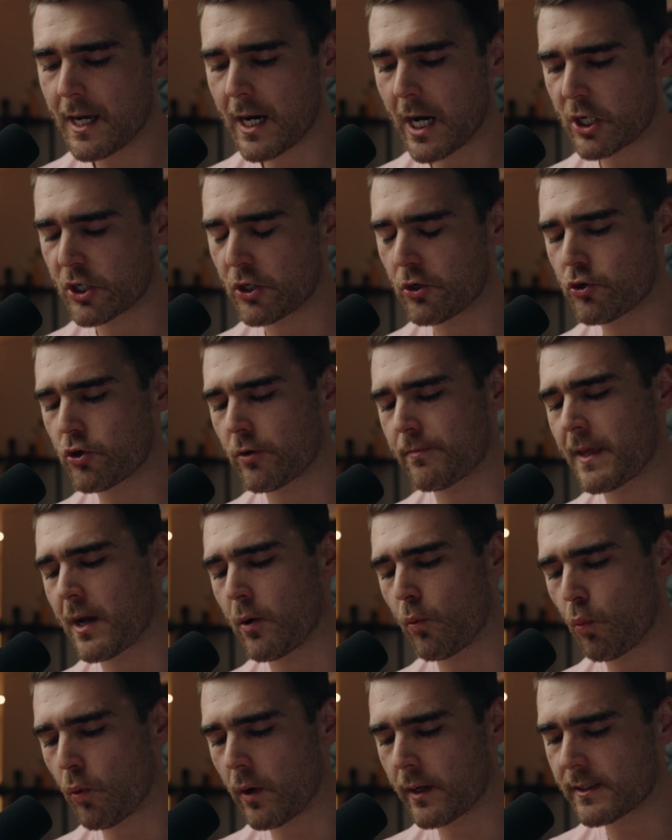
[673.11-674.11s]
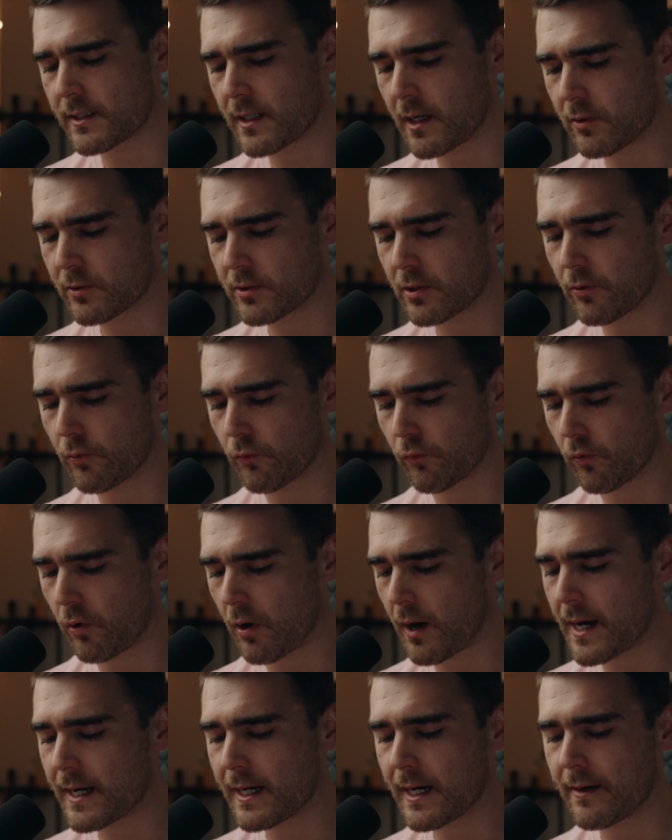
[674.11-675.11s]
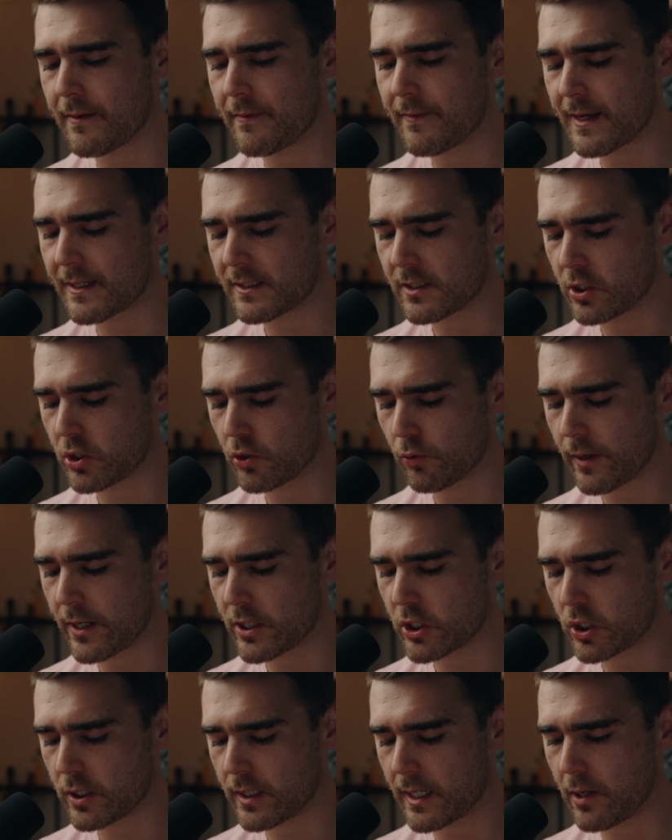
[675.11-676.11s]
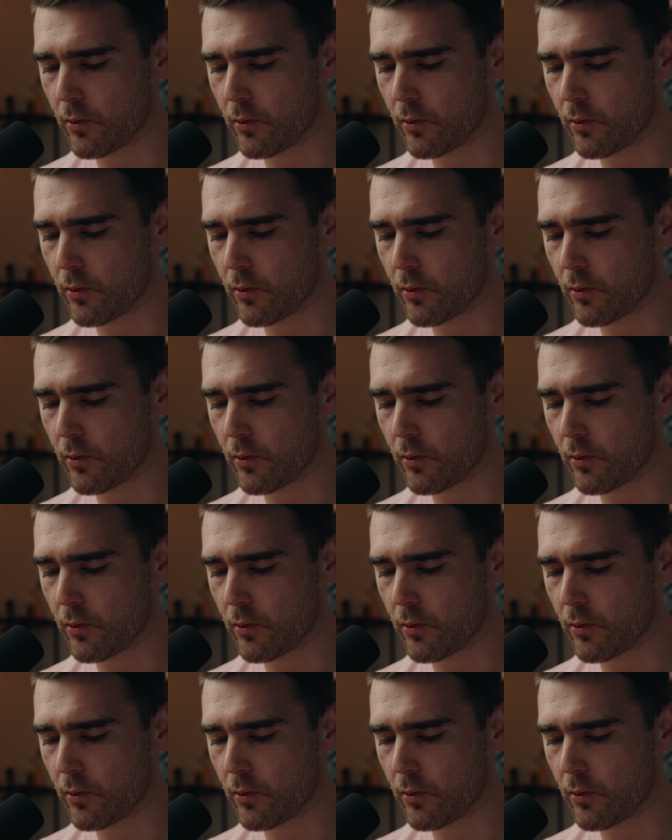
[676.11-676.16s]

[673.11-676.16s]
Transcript: I should have dropped that one tile to the right, and in that situation,